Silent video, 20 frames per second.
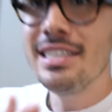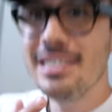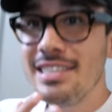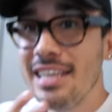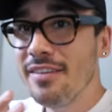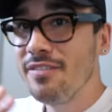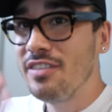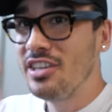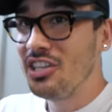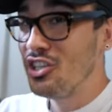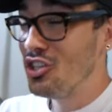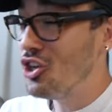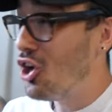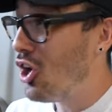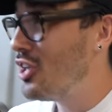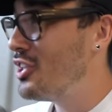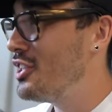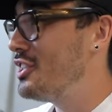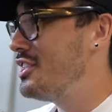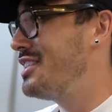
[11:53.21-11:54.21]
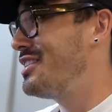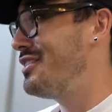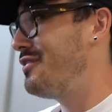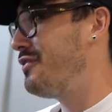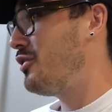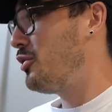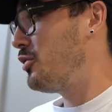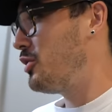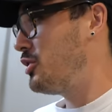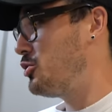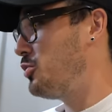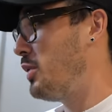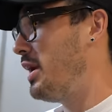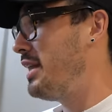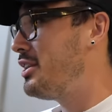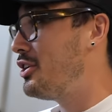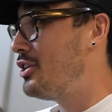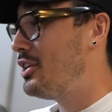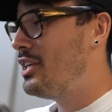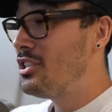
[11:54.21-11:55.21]
guess they have acknowledged that the floor is
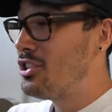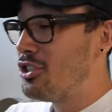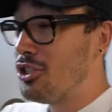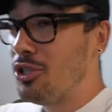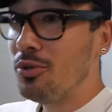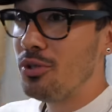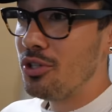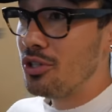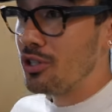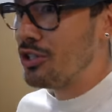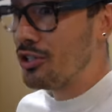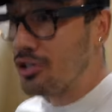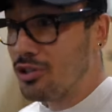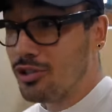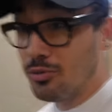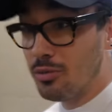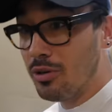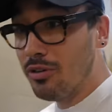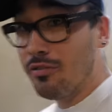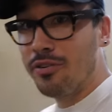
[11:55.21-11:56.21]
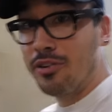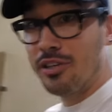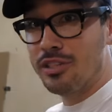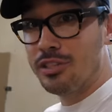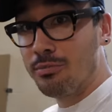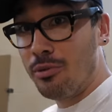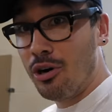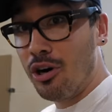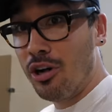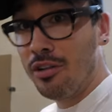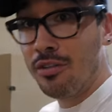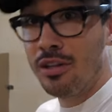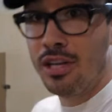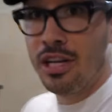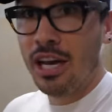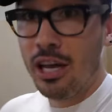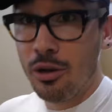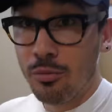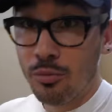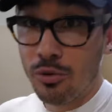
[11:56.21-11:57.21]
wet. There is two urinals, one for the
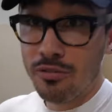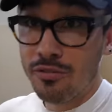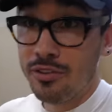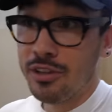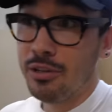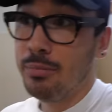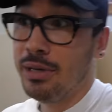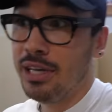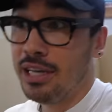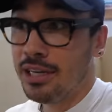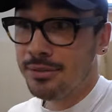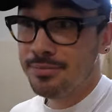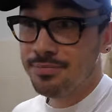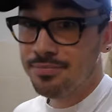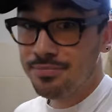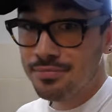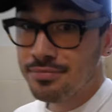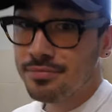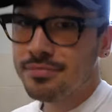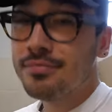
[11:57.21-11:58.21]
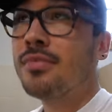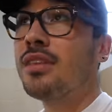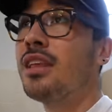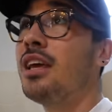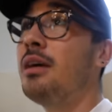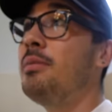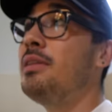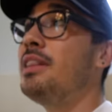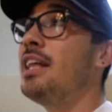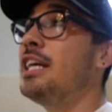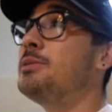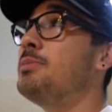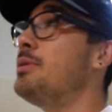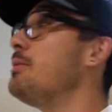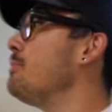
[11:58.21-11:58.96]
small and one for the big. I mean, that's